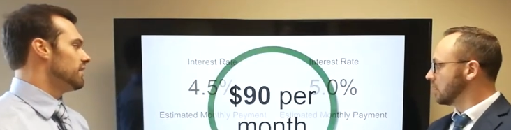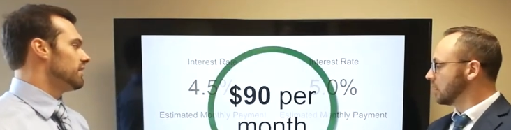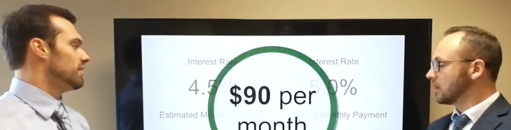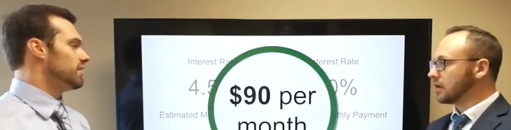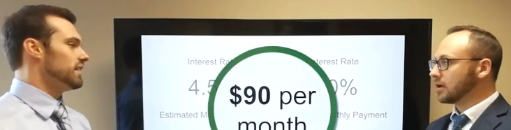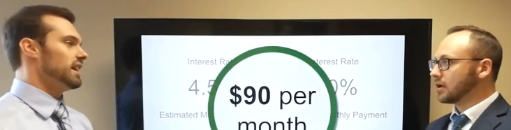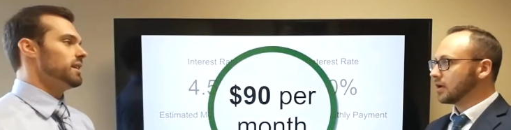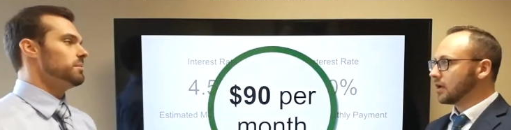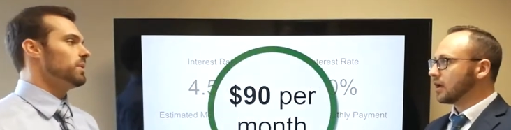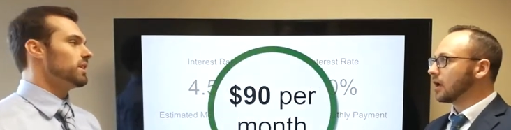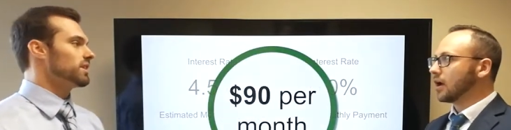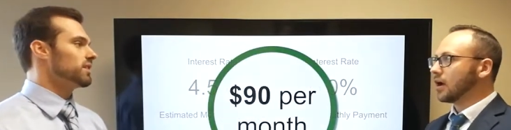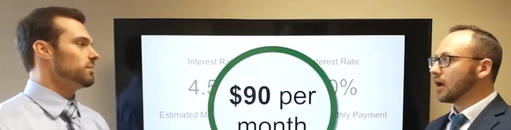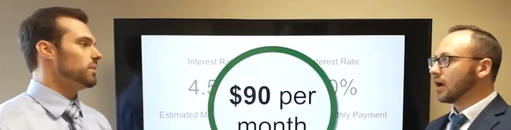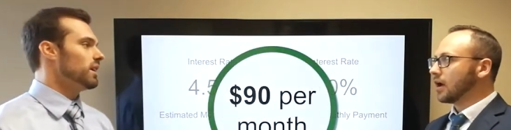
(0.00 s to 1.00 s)
Speaker 1: 90 bucks a
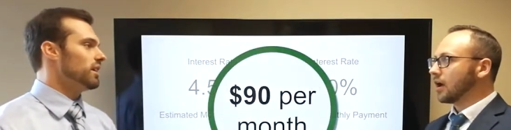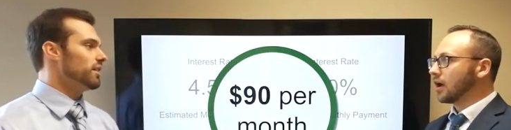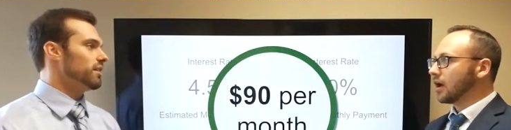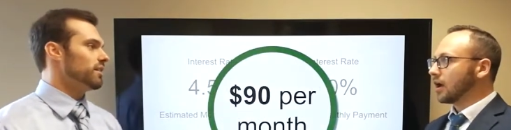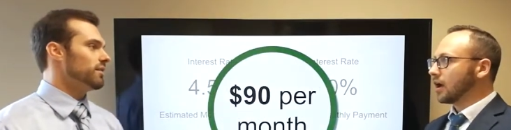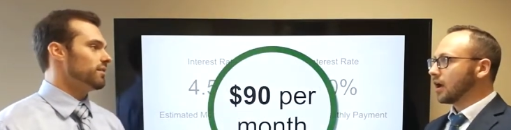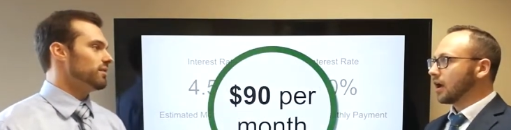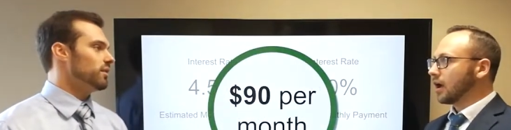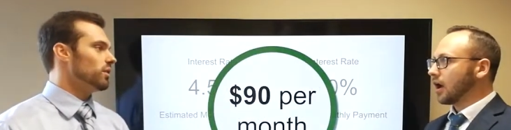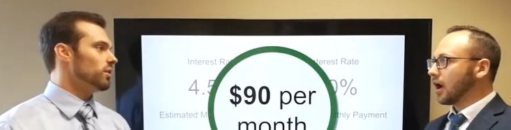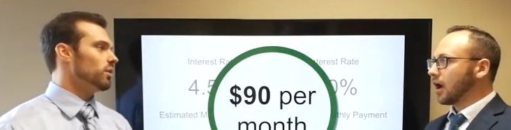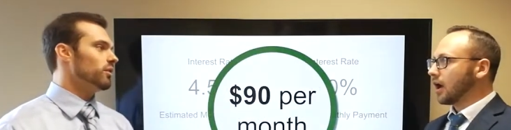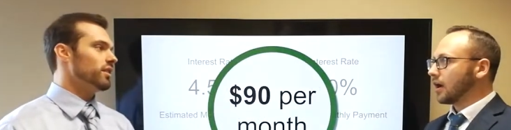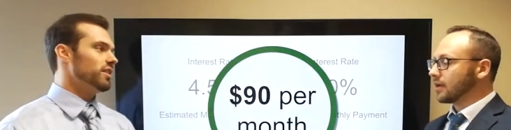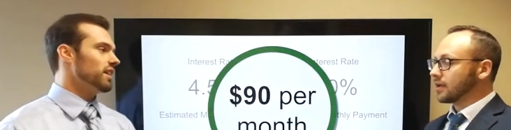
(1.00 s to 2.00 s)
month, over a
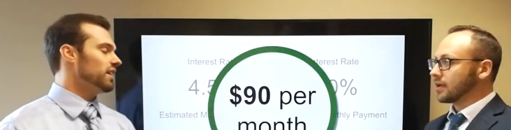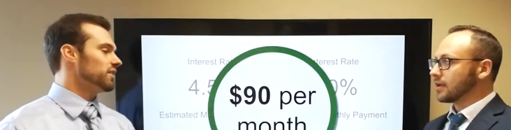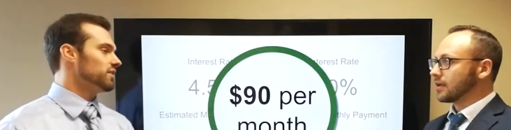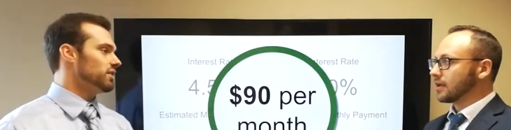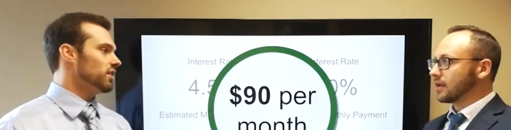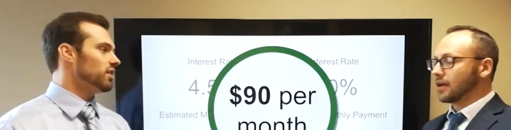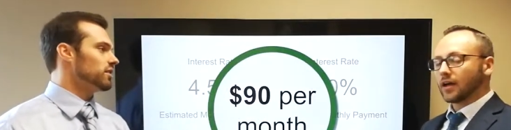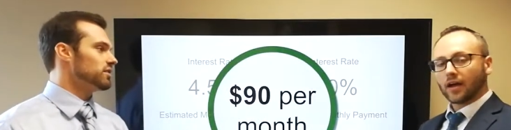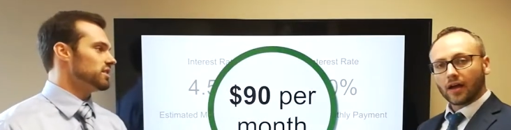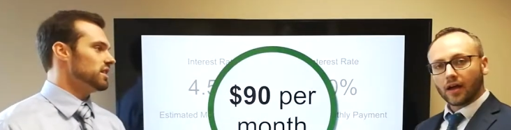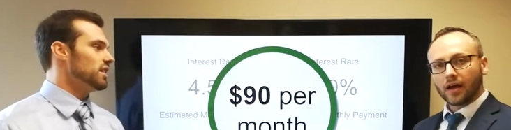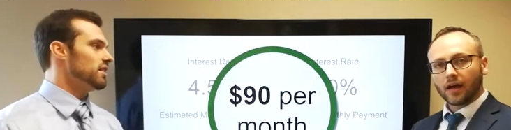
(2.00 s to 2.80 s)
$1,000 a year.